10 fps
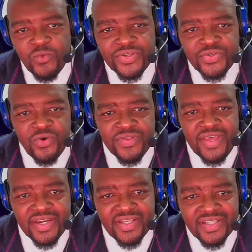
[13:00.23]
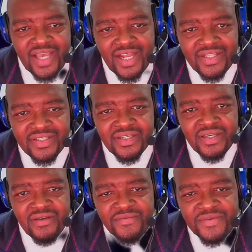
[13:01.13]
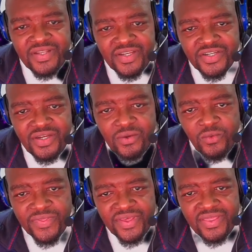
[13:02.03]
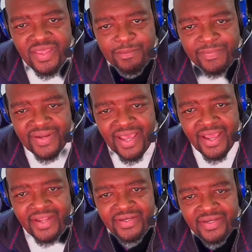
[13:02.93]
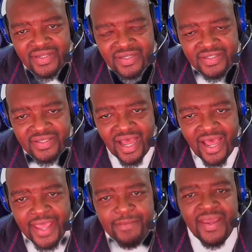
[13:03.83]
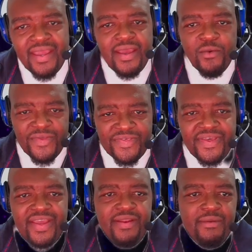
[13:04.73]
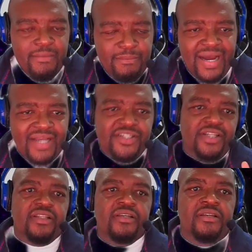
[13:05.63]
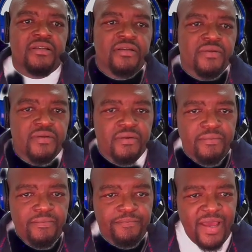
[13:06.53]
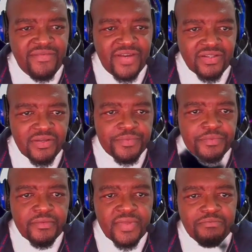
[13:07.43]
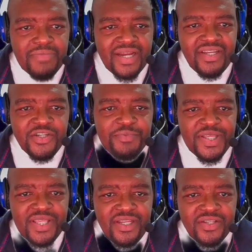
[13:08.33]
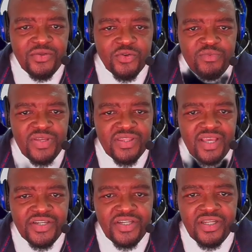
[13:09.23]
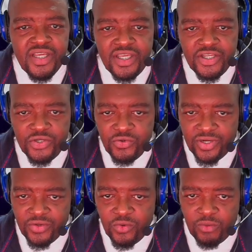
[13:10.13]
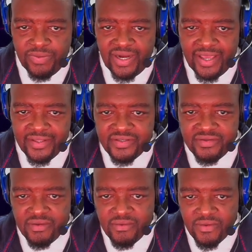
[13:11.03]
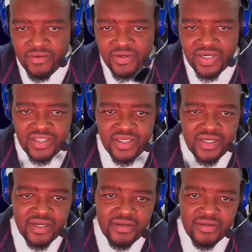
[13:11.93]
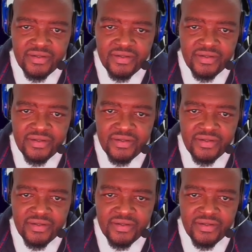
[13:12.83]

we saw the results finishing within the planned time within budget. Perfect. Manage maintenance documentation, ensuring compliance. Critical